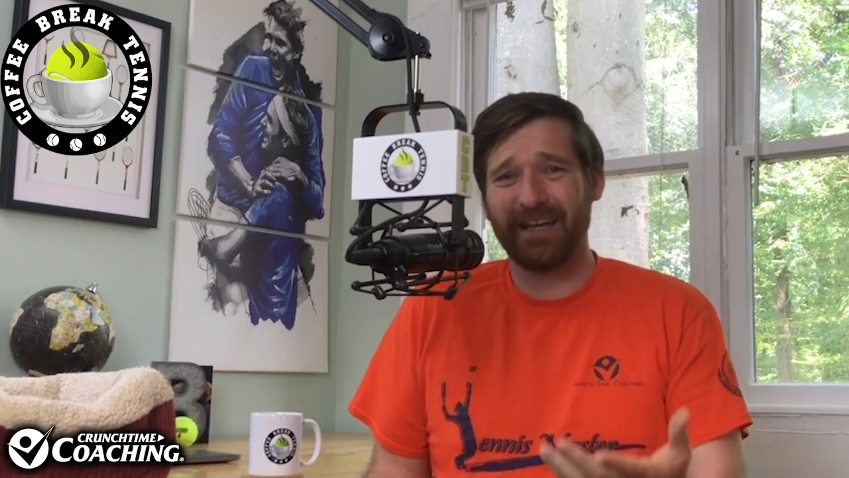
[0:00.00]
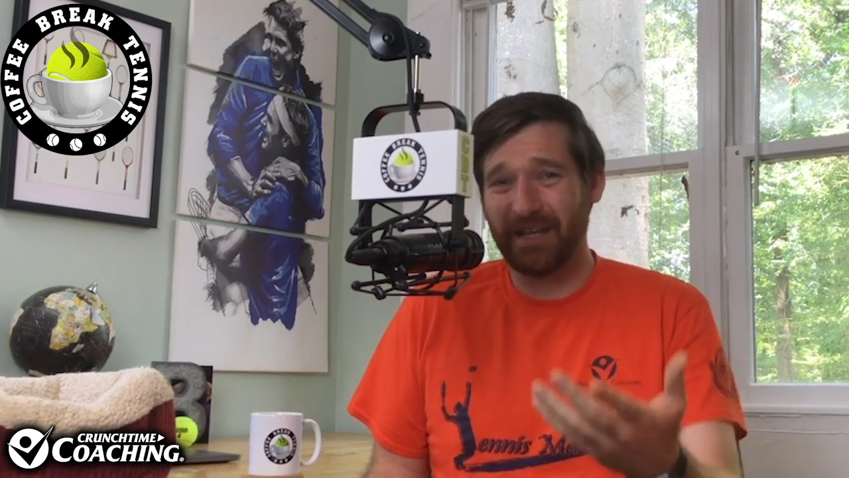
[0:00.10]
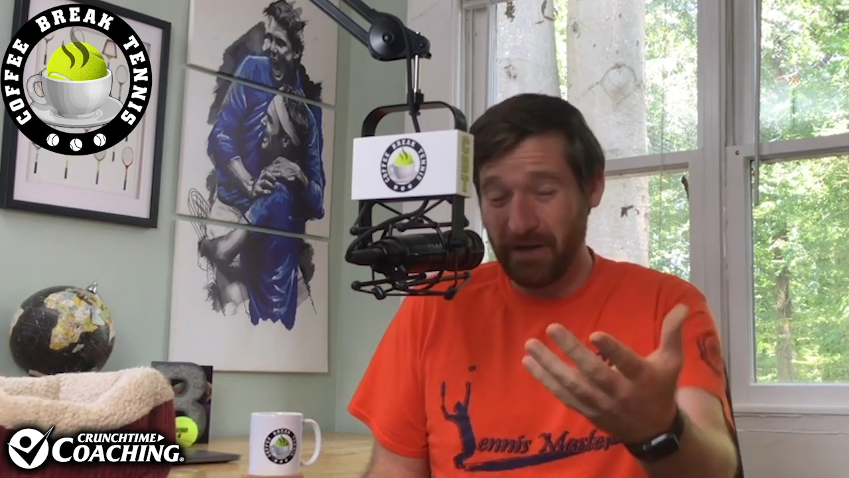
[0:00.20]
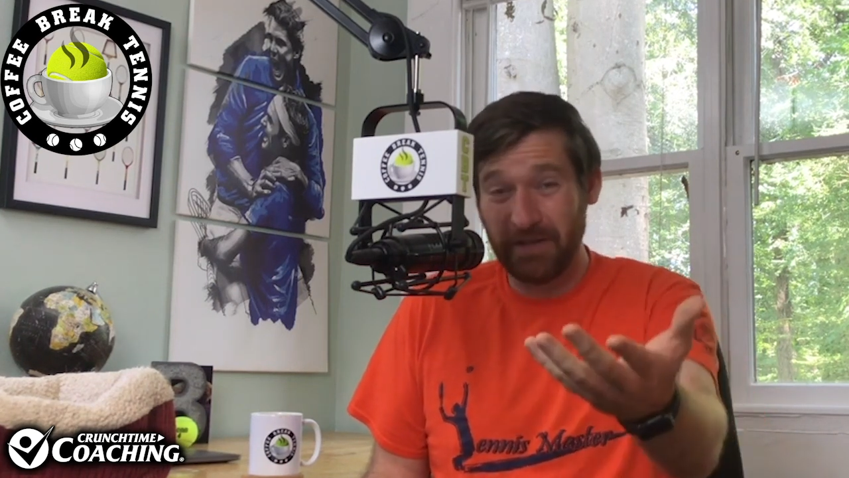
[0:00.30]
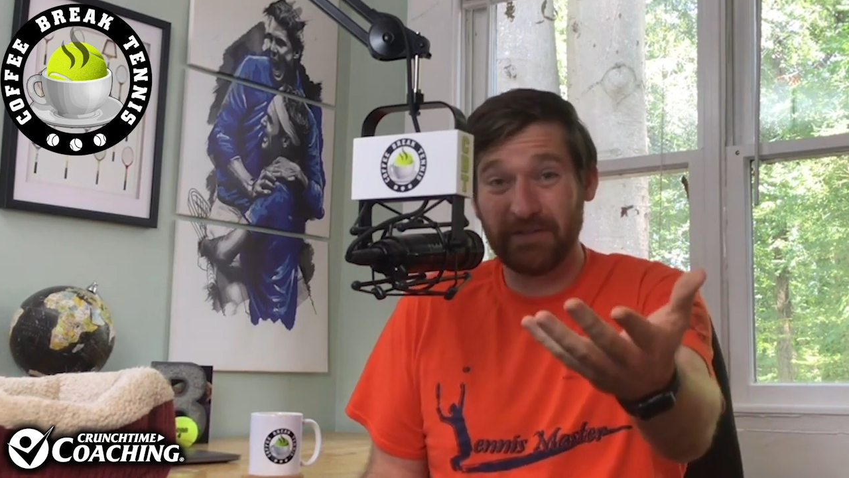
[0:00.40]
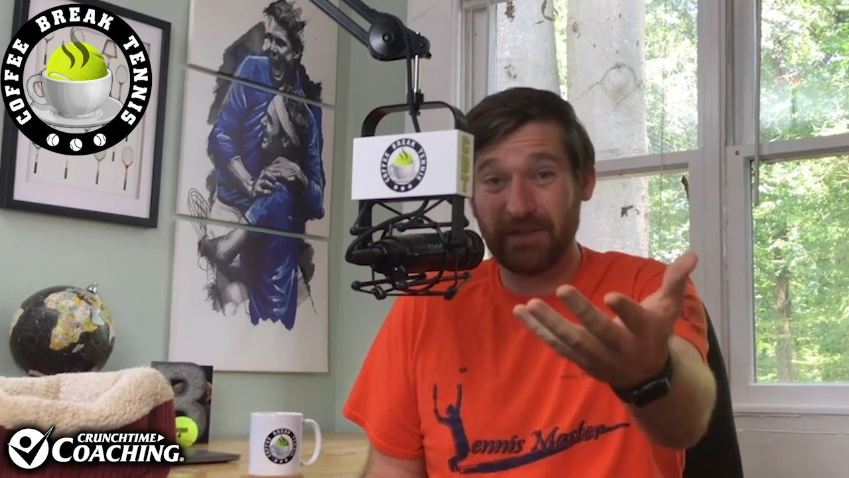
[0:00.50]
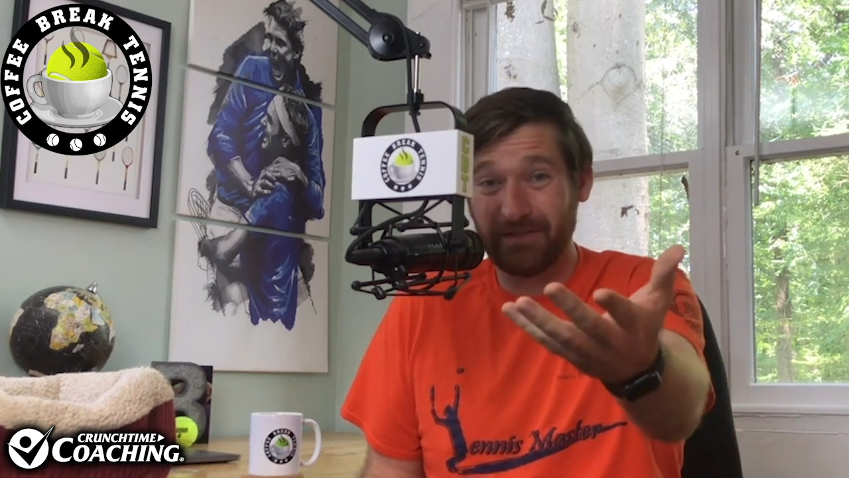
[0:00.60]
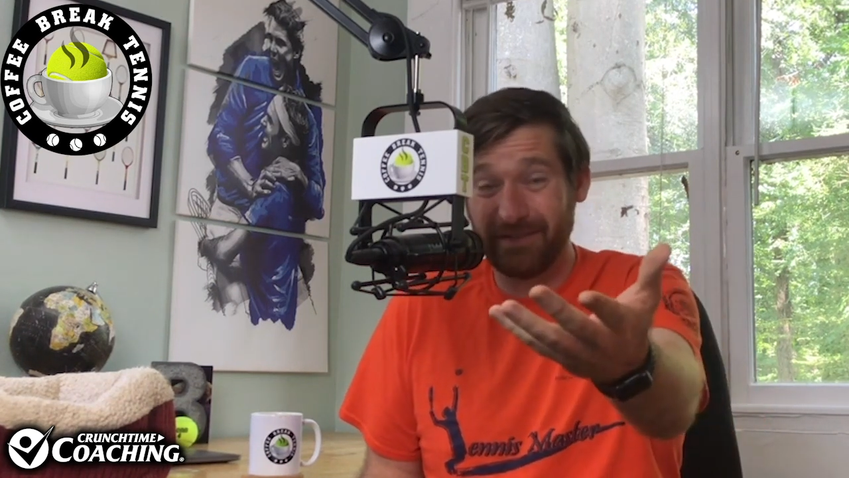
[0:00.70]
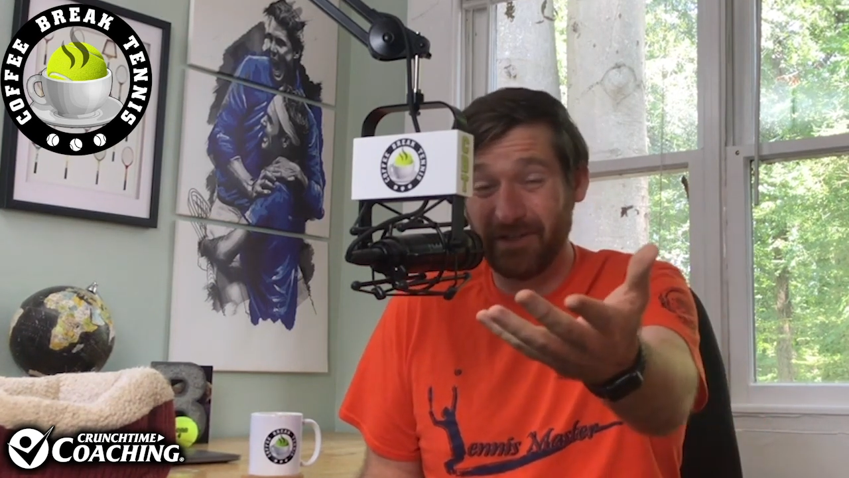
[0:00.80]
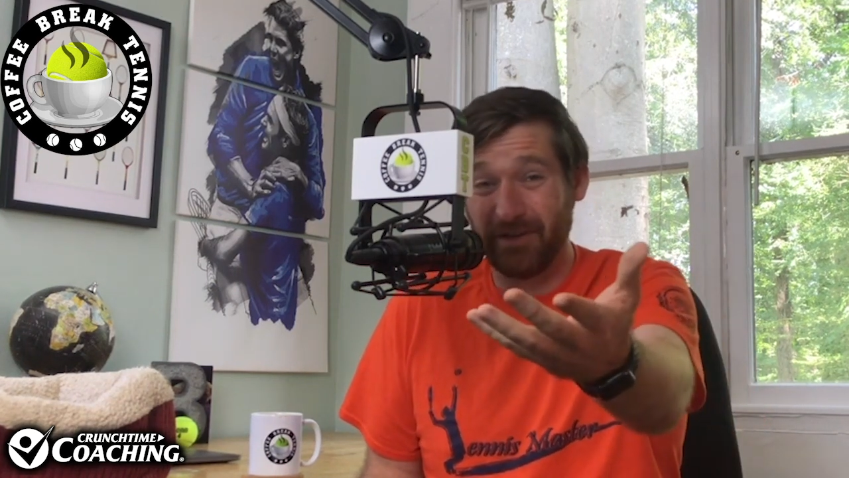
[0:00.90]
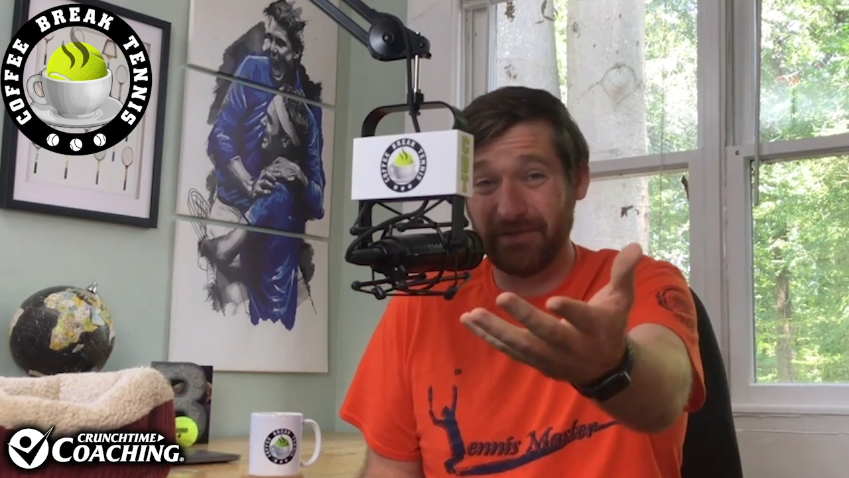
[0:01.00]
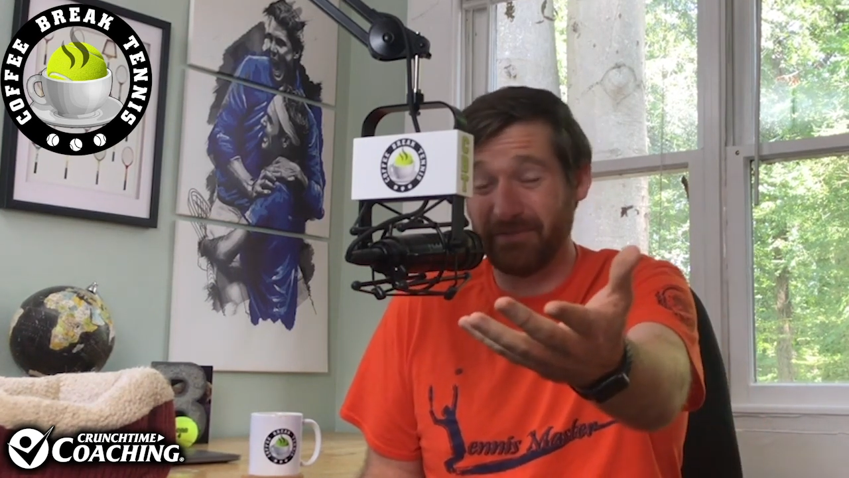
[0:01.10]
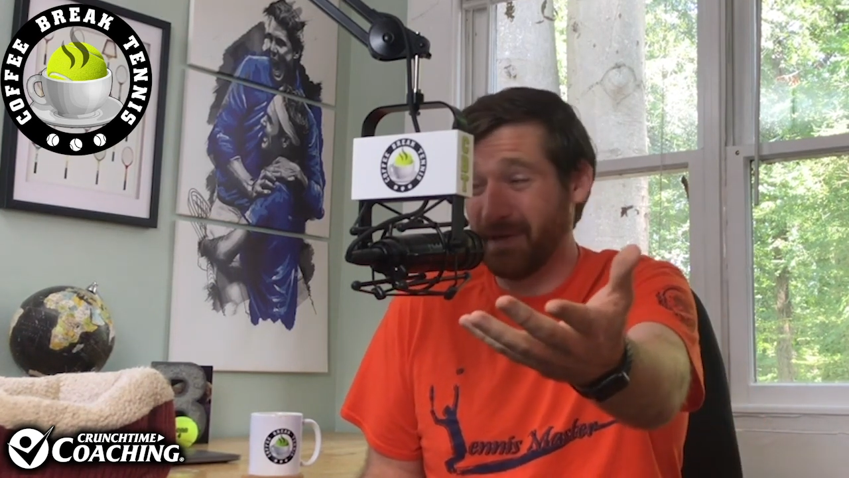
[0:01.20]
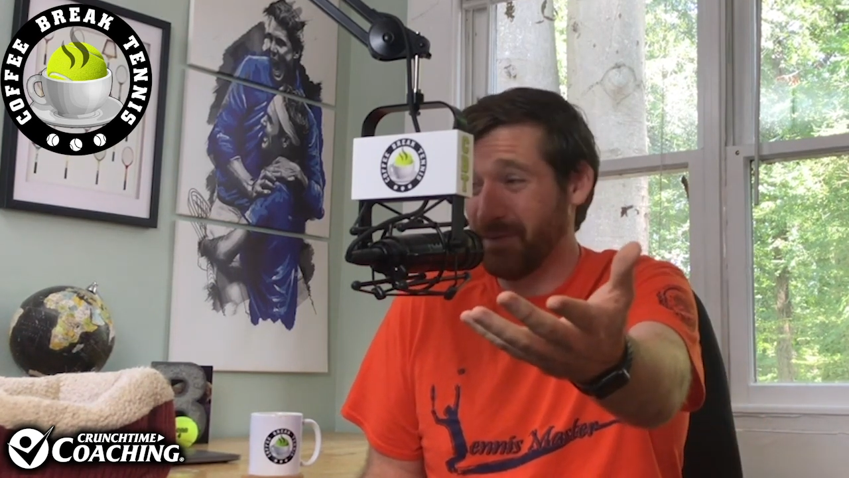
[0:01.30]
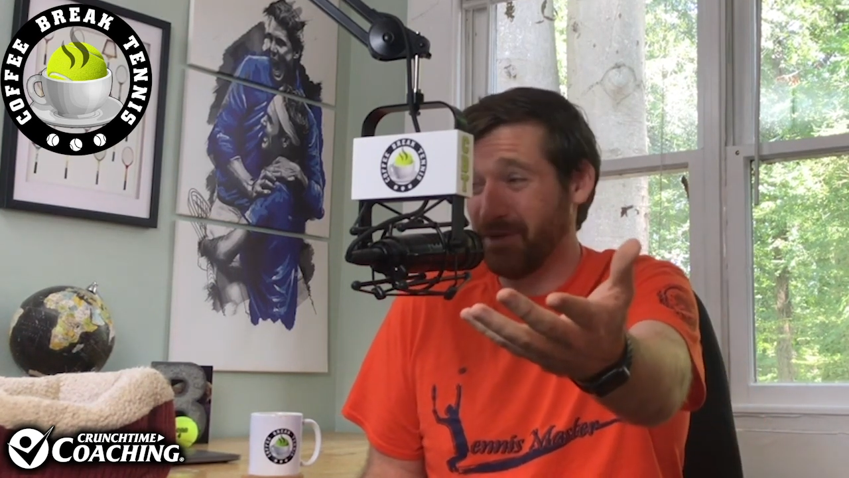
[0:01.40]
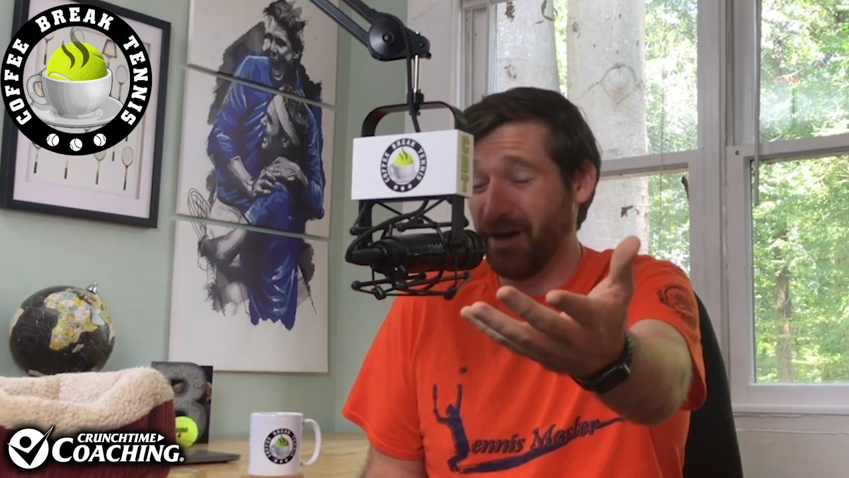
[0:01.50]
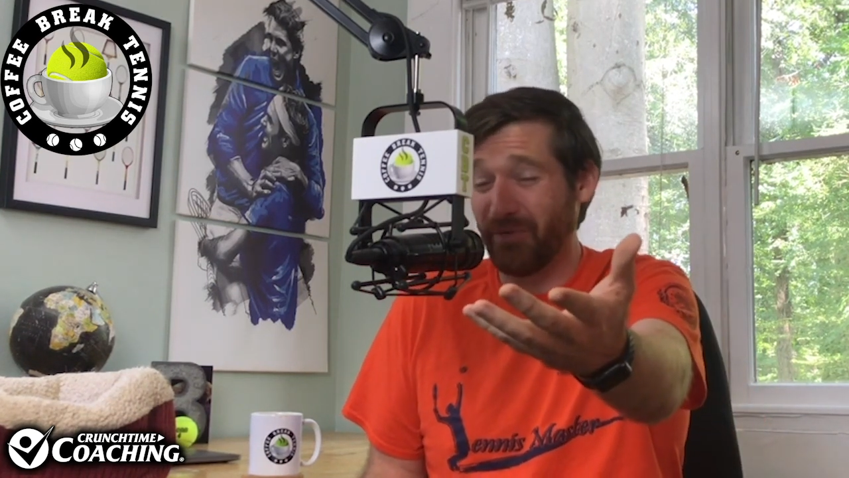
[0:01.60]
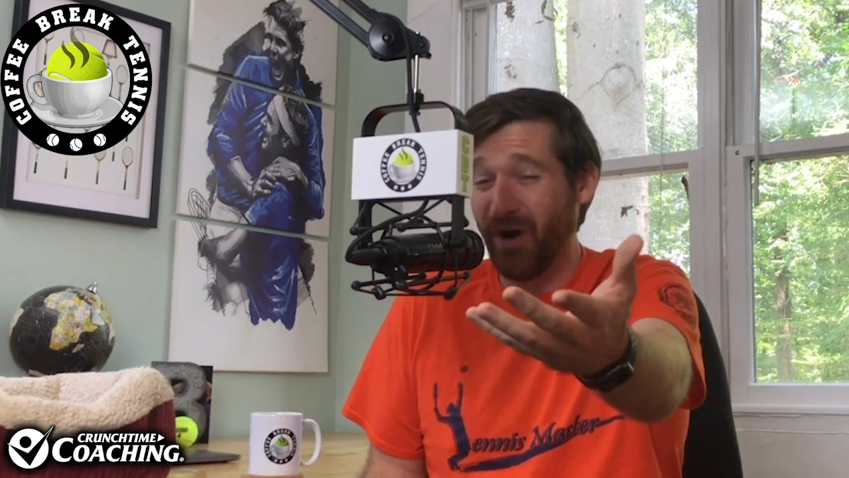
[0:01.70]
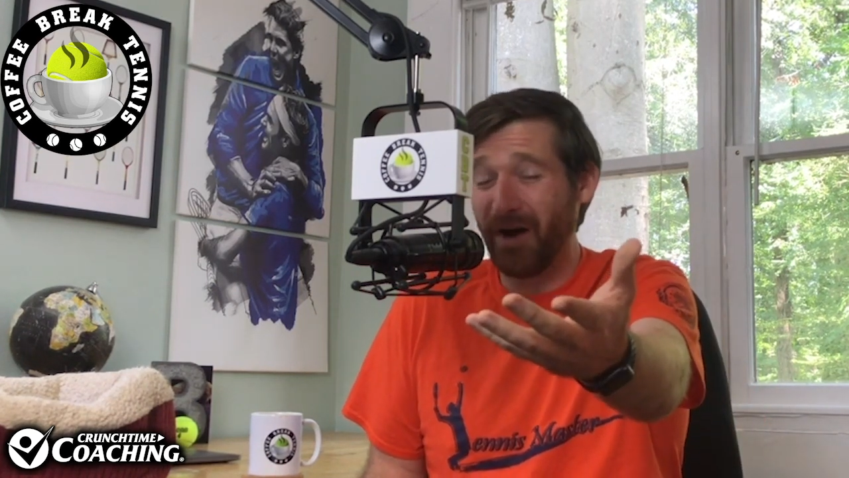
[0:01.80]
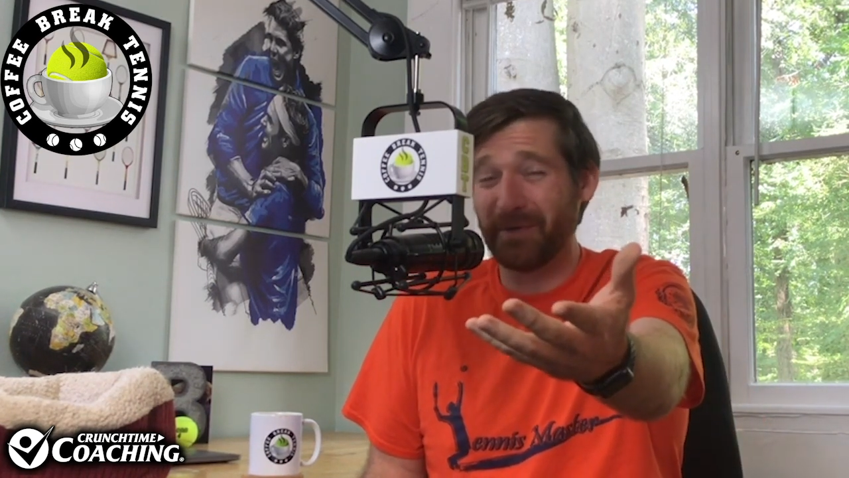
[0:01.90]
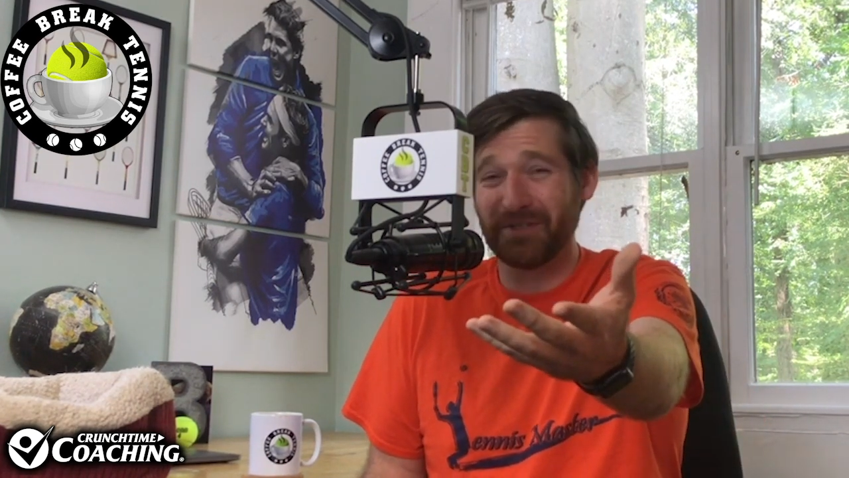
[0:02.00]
And you know, maybe you're not wrong